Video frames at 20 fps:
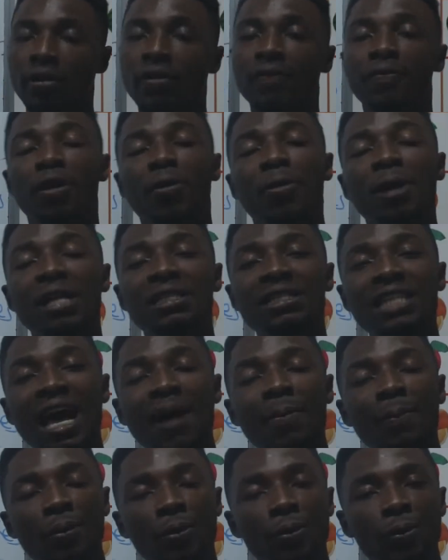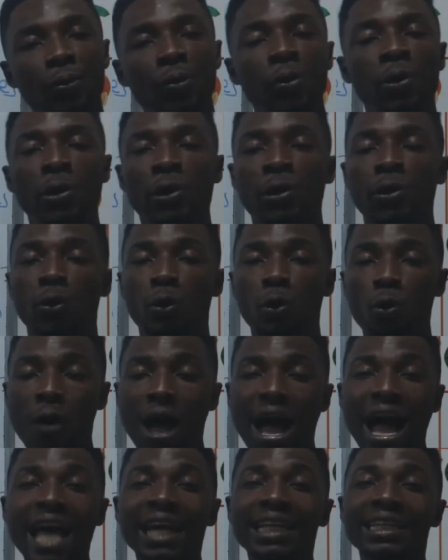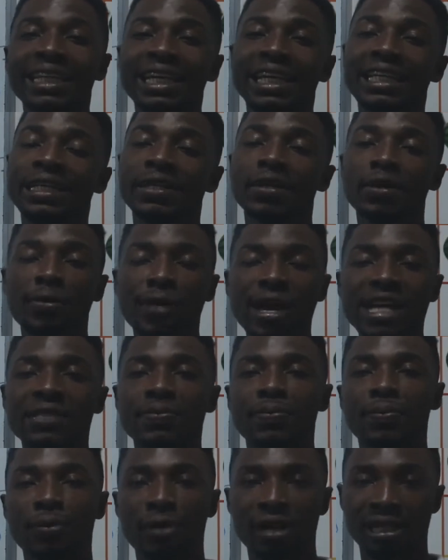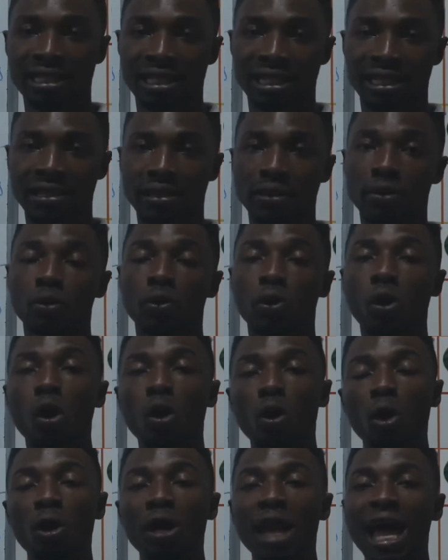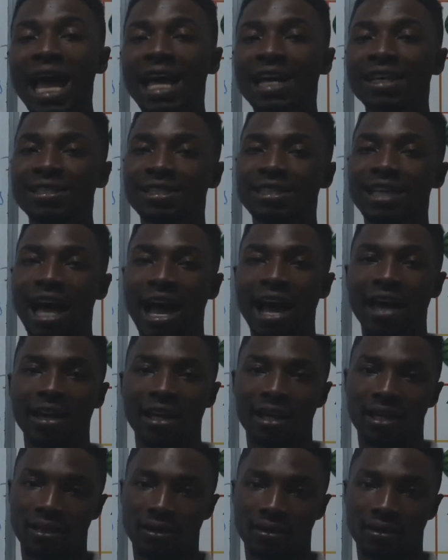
For example, why did Great Britain colonize Ghana?